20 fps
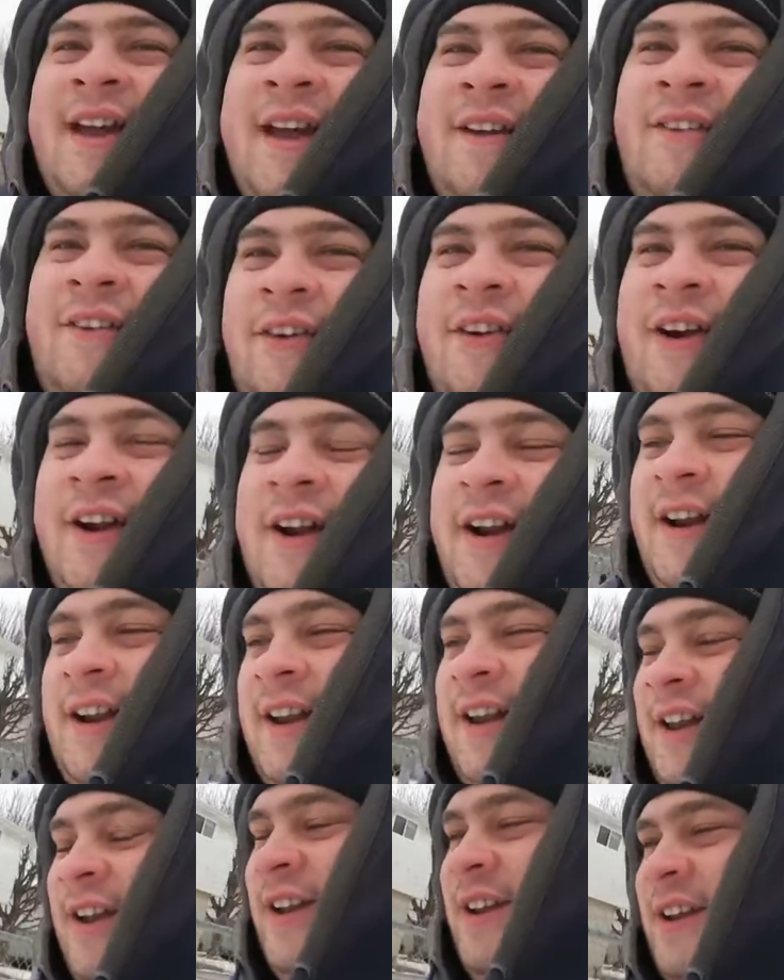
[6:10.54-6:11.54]
Hey
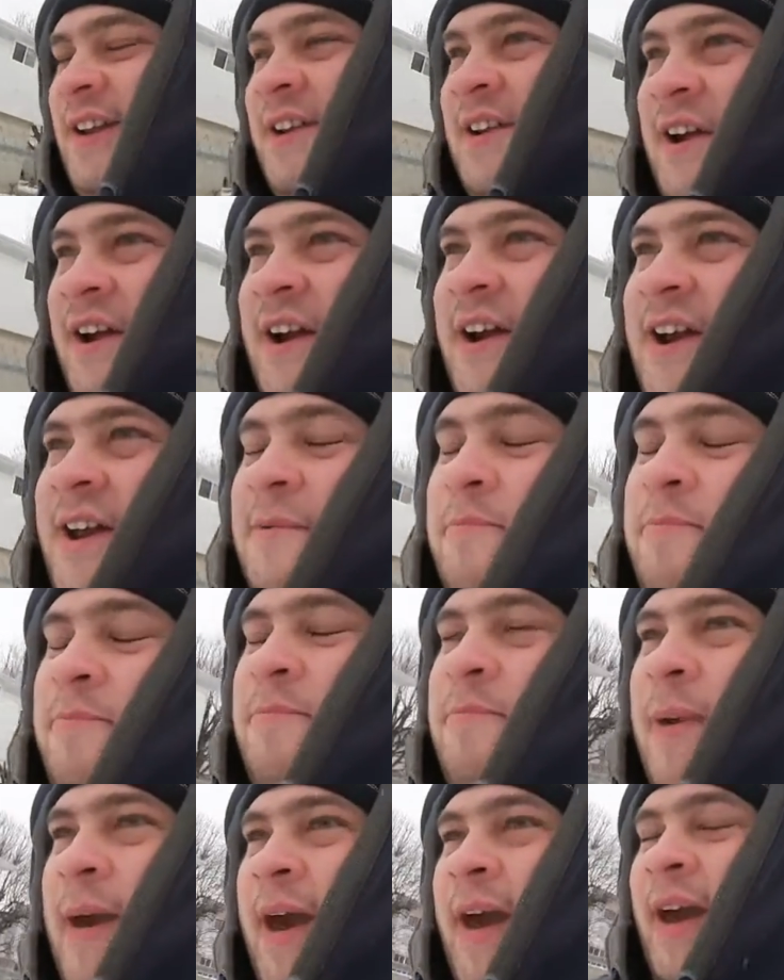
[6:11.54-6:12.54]
everyone, I am
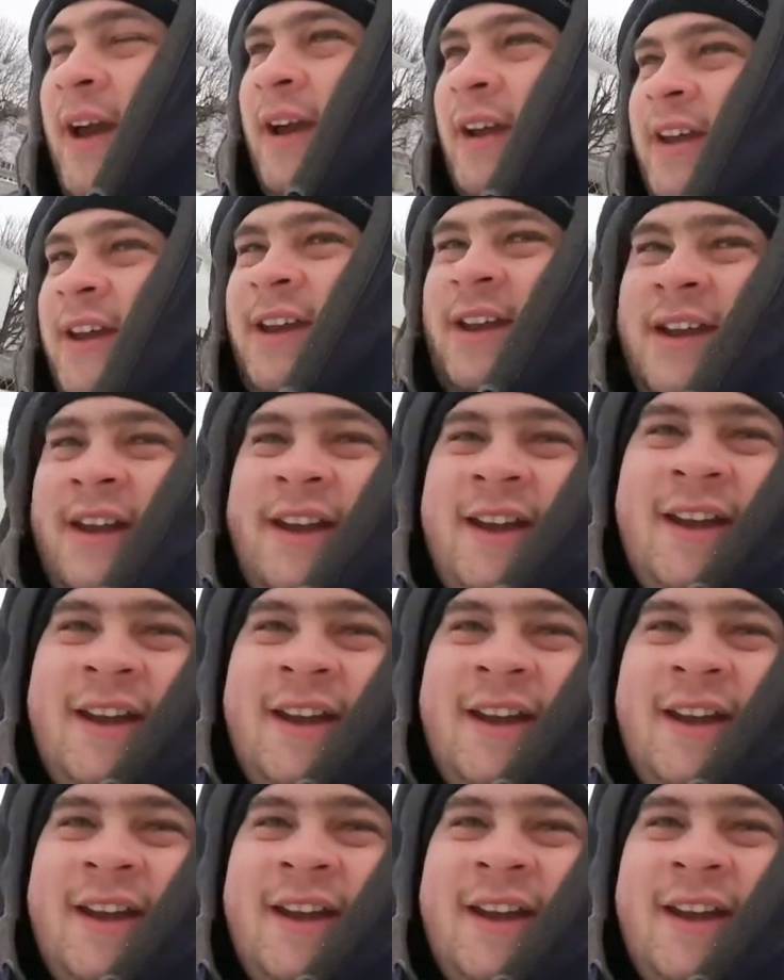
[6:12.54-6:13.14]
back.